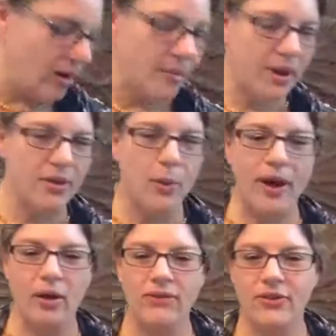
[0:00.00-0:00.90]
By the way,
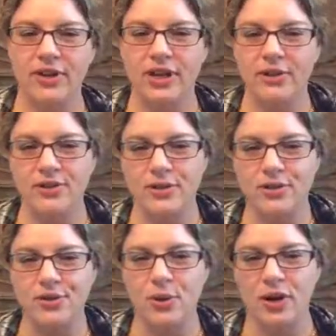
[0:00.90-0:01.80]
all of our videos are
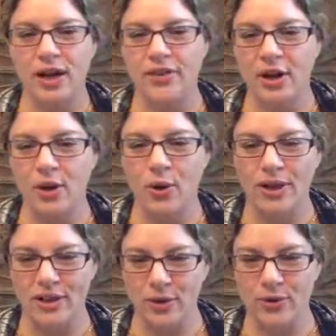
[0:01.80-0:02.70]
stored on the Nicole
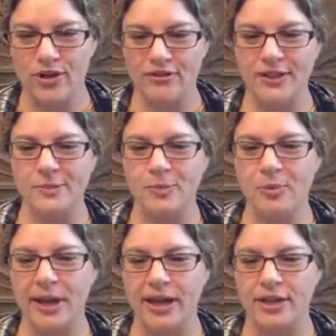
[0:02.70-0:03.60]
and Yoga Facebook
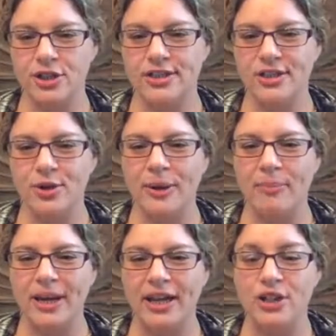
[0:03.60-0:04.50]
page, Instagram
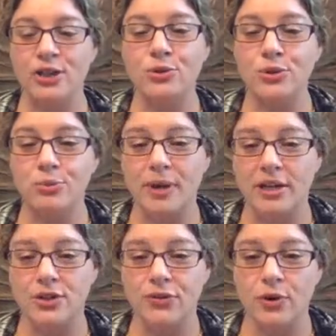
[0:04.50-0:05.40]
page, and YouTube
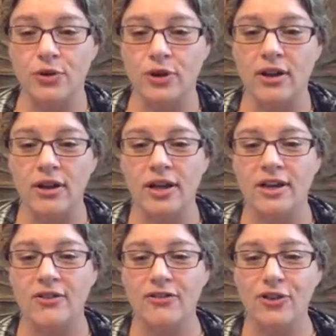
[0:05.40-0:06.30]
page for
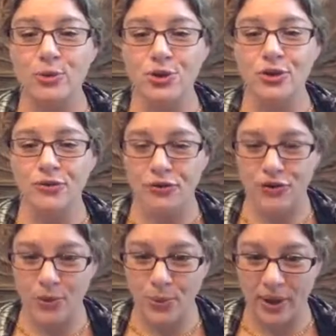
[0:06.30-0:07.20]
future
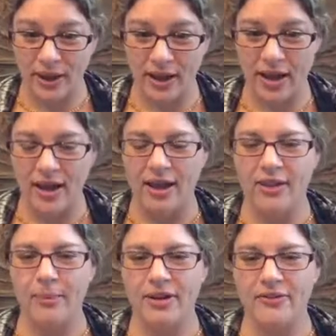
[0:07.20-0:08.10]
viewing.
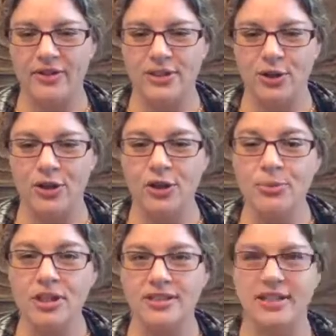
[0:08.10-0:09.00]
The benefits are
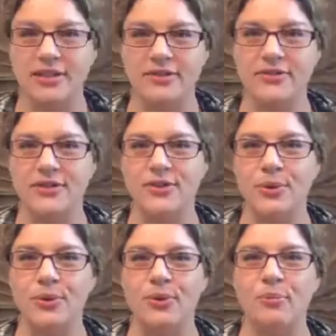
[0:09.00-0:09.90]
cumulative.
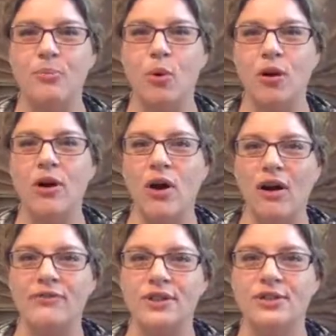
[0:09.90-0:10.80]
So the more
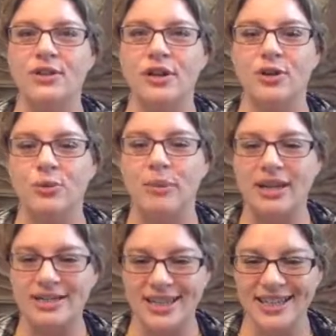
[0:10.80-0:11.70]
often you
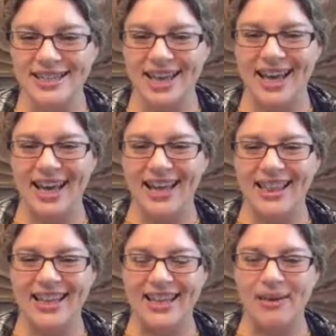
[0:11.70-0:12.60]
meditate,
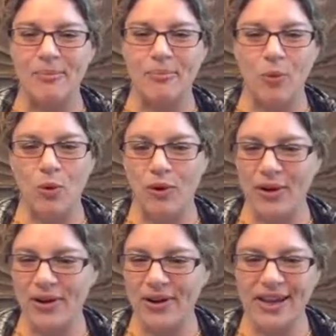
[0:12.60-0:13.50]
the
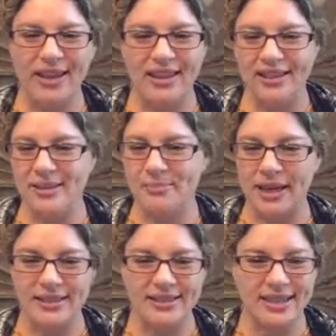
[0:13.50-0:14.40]
more these
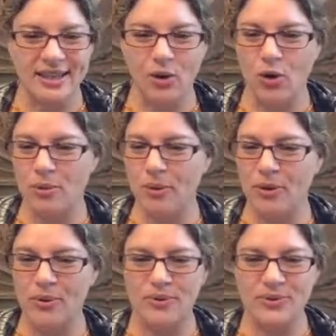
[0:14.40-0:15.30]
amazing
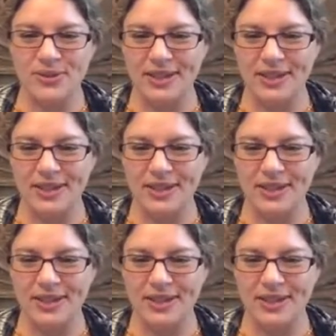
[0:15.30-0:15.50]
hormones and